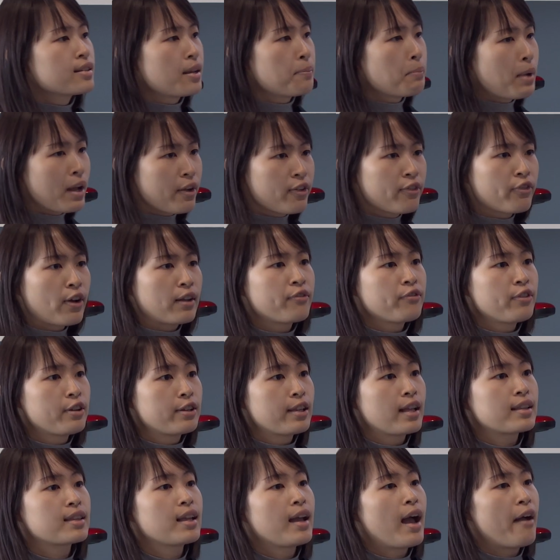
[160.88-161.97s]
they may feel
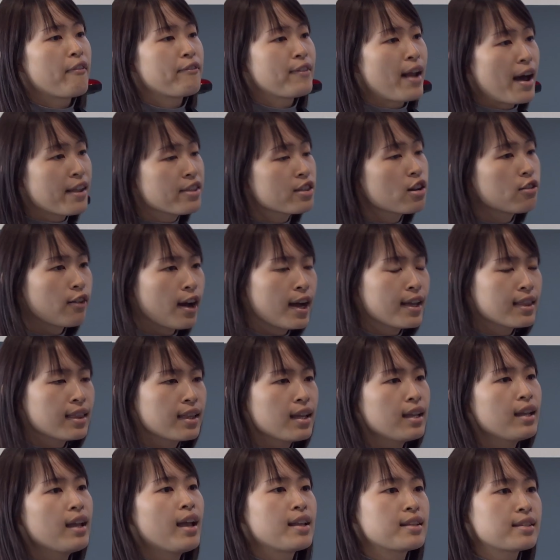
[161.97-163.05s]
that they have done the right
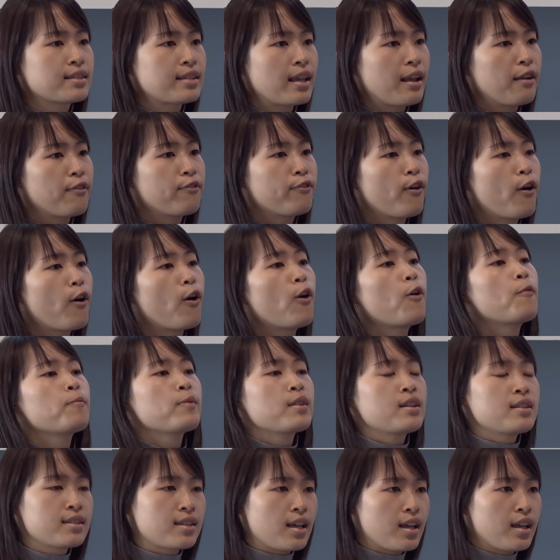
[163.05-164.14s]
thing, and therefore
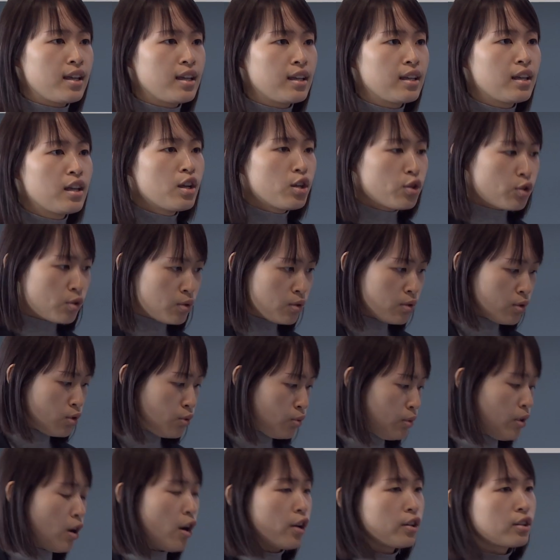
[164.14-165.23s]
they
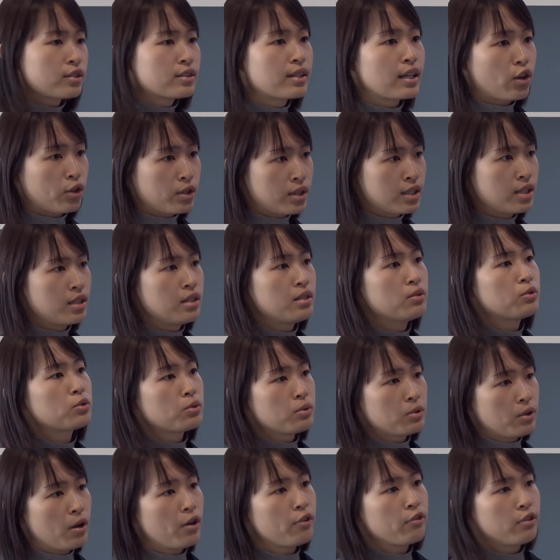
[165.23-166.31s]
continue to
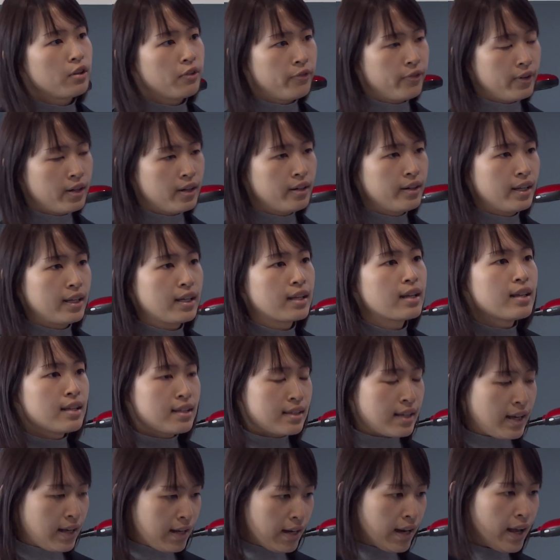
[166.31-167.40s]
not referring
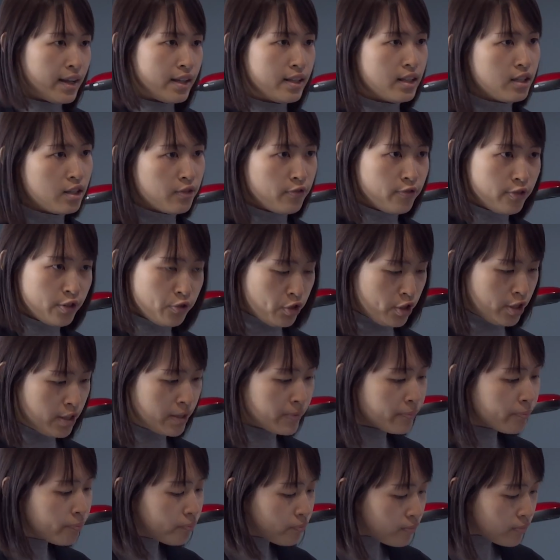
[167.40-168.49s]
their client in the future.
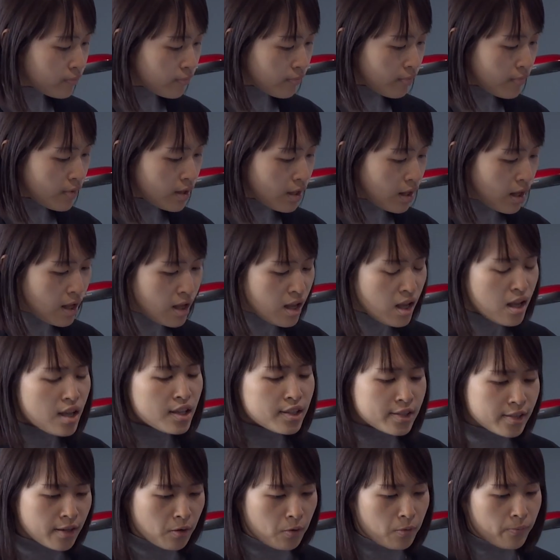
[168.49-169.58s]

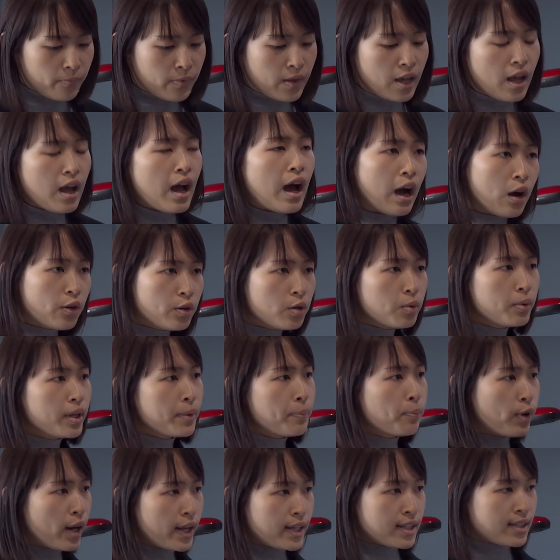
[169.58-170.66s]
So, how do we
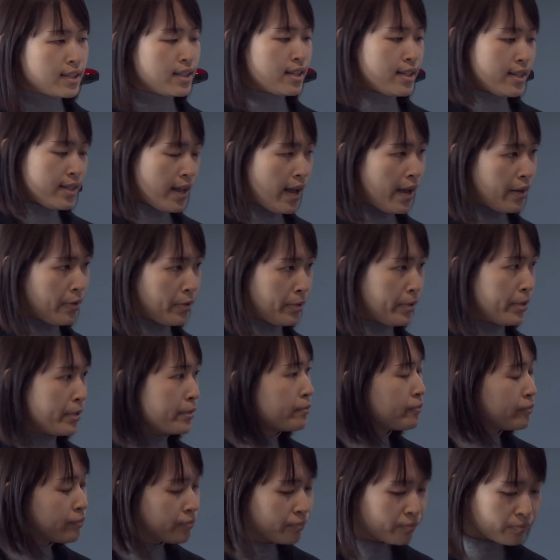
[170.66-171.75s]
break this cycle?
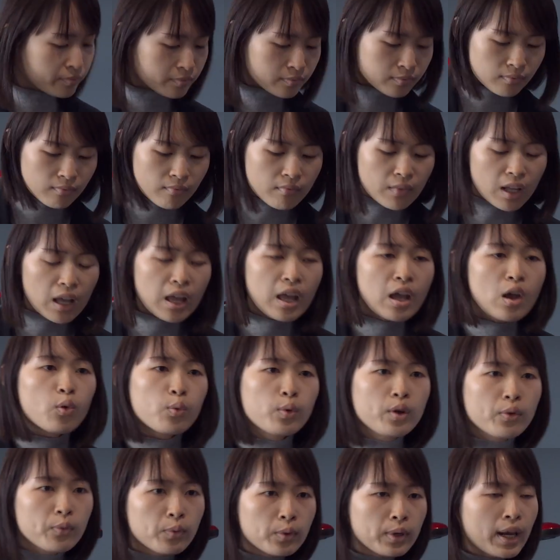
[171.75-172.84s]

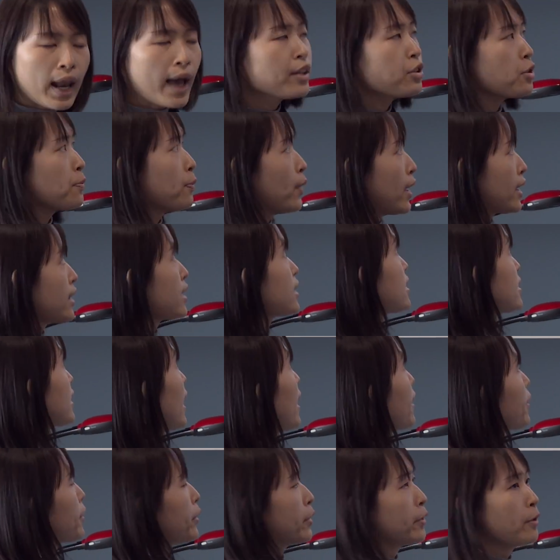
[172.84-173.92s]
We would like to break this
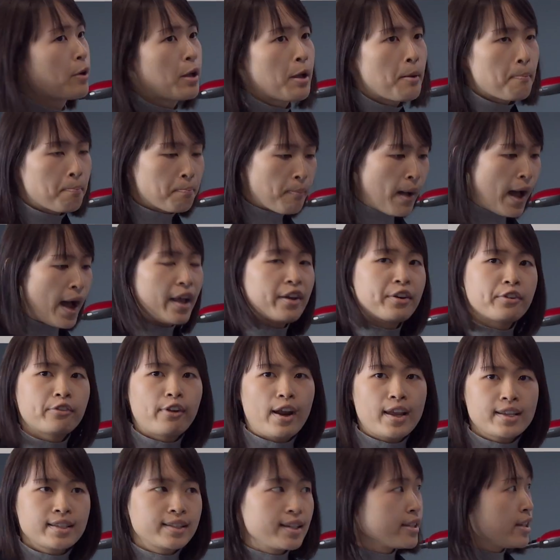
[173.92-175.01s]
cycle by
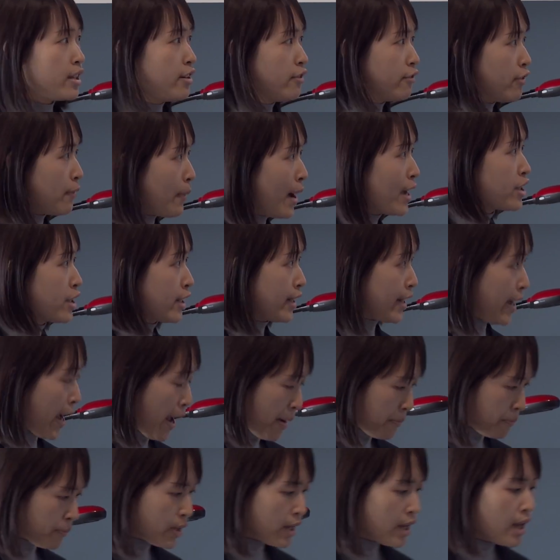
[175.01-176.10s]
addressing the information
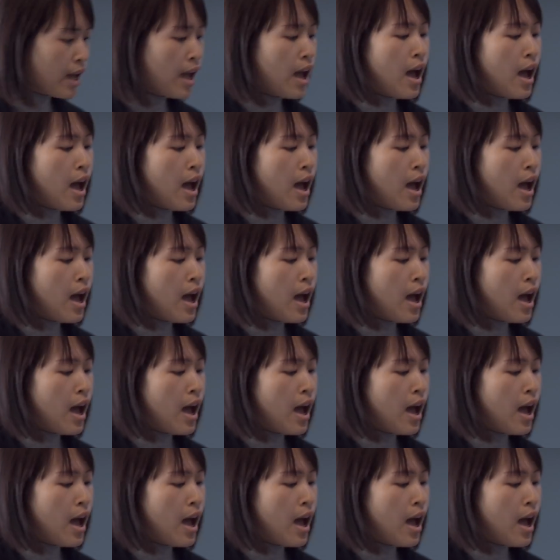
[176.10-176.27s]
gap.